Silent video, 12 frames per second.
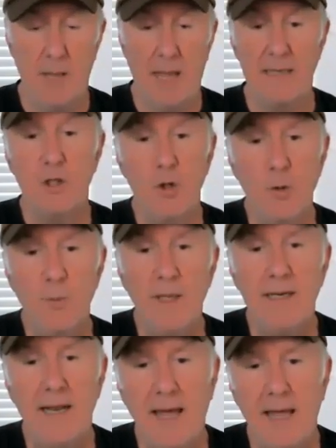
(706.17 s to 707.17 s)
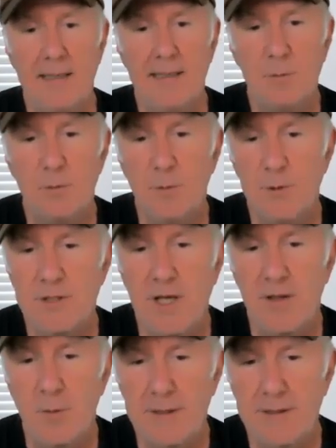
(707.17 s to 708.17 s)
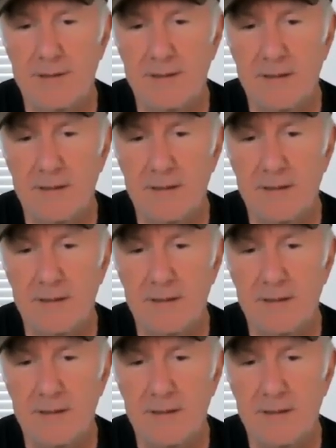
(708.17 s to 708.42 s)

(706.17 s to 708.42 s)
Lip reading: and Cuban, and what's the other one?